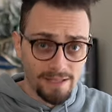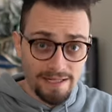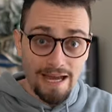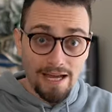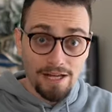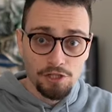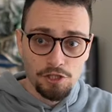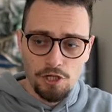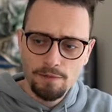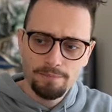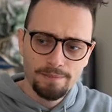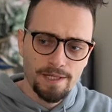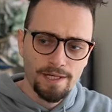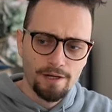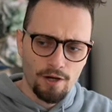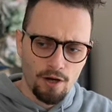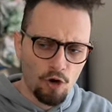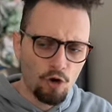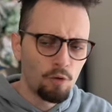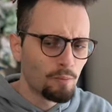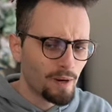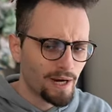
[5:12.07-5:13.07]
catch up. Like,
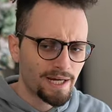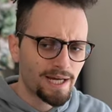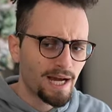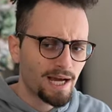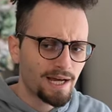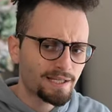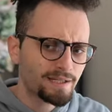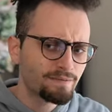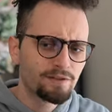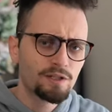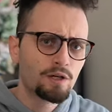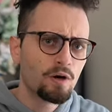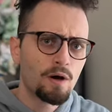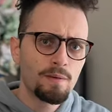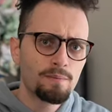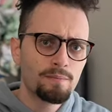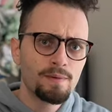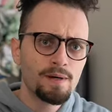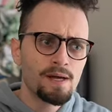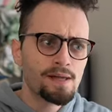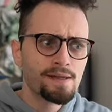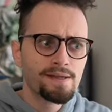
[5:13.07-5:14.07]
oh my god, even though
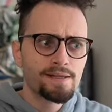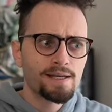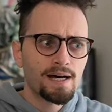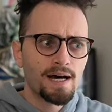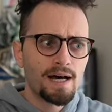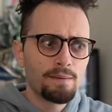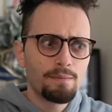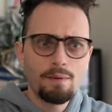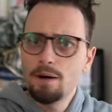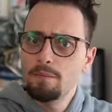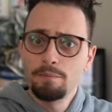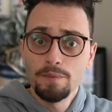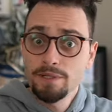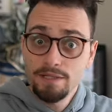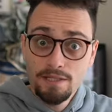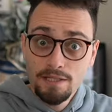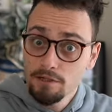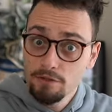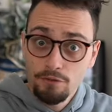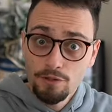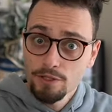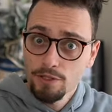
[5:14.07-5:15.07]
I'm I'm up
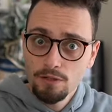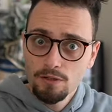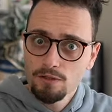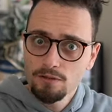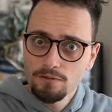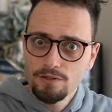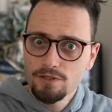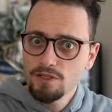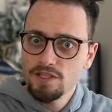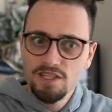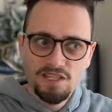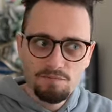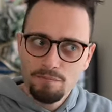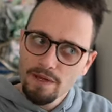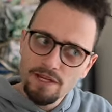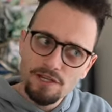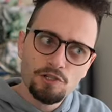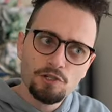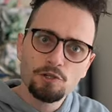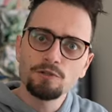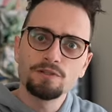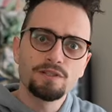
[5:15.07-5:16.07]
material, the
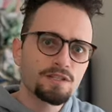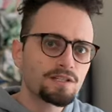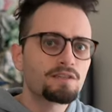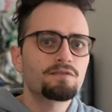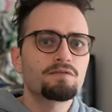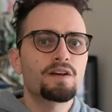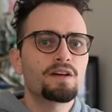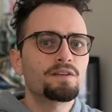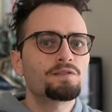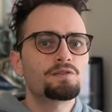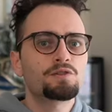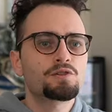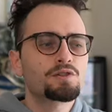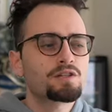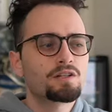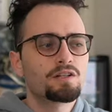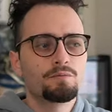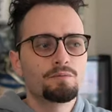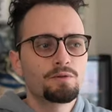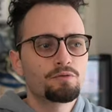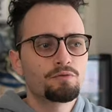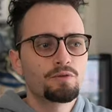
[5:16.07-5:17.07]
spatial disadvantage is
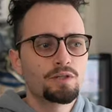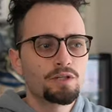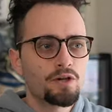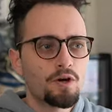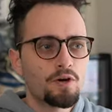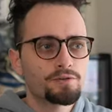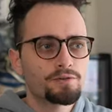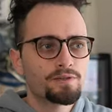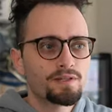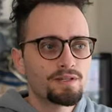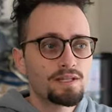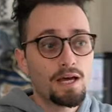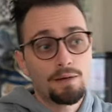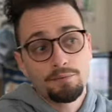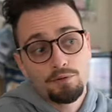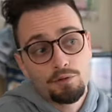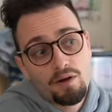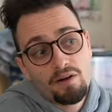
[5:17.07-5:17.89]
going to be really hard to stop. So